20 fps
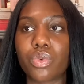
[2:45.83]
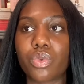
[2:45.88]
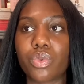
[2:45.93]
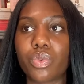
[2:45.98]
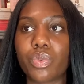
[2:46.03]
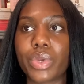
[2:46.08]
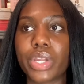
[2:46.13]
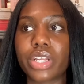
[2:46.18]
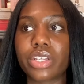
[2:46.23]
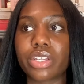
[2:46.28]

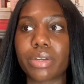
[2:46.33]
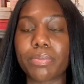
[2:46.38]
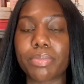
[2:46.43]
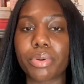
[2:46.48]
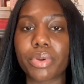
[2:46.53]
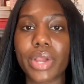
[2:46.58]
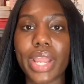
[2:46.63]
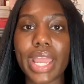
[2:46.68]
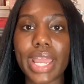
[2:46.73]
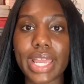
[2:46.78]
we're
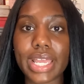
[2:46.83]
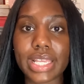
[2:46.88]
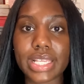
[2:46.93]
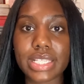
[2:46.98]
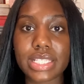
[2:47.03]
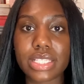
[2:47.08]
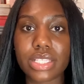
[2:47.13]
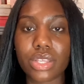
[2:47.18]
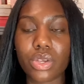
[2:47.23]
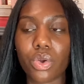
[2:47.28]

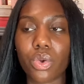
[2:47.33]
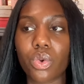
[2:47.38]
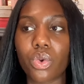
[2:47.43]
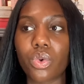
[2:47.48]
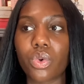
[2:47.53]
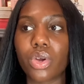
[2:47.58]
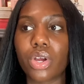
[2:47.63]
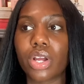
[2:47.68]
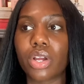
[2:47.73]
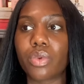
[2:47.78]
depressed,
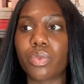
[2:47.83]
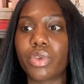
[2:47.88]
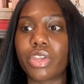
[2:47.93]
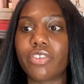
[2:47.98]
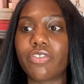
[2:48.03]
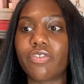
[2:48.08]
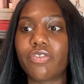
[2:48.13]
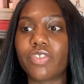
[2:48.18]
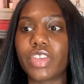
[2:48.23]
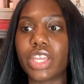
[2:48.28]
or we